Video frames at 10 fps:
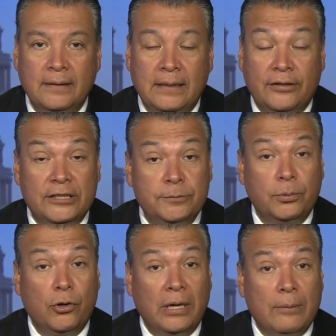Now, this
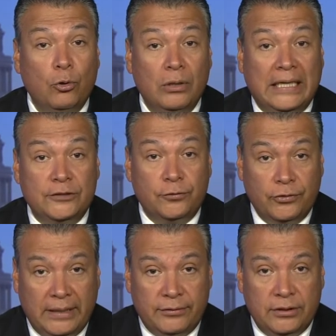program won't last
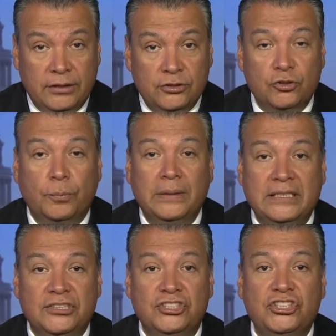forever, so
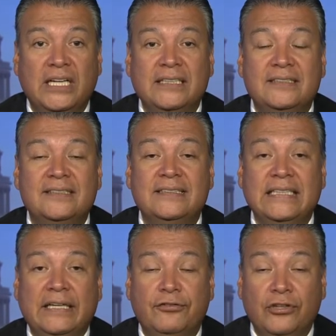please check to
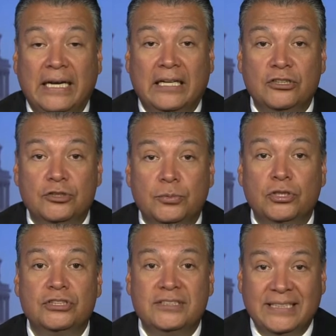see if you're
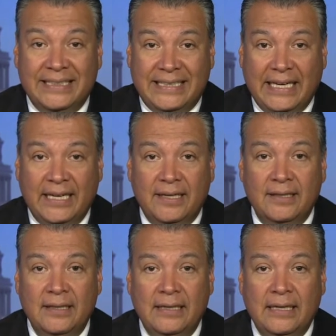eligible today
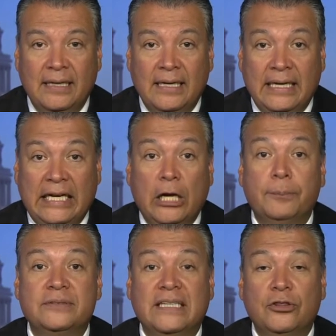and help
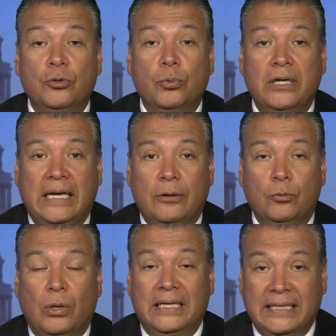us get the word out
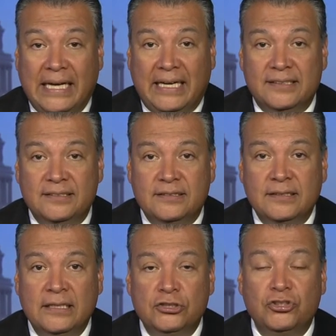while it lasts
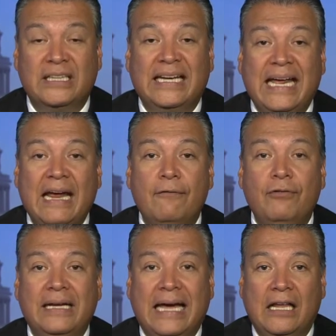so that every
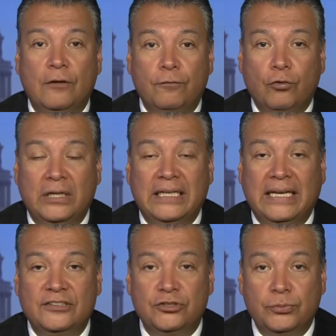Californian
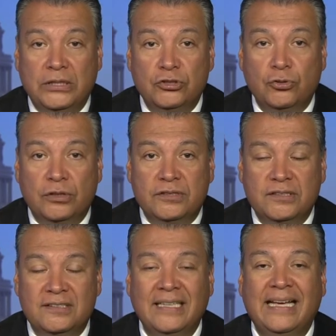has the
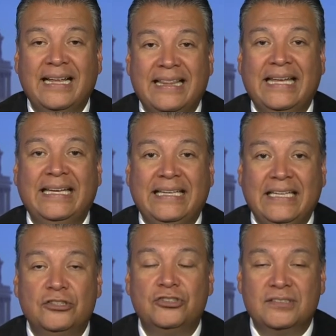resources they
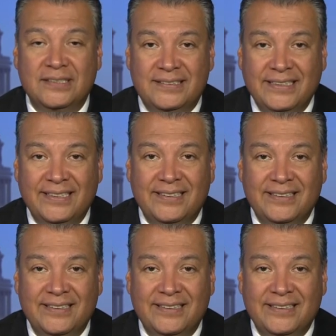need to succeed.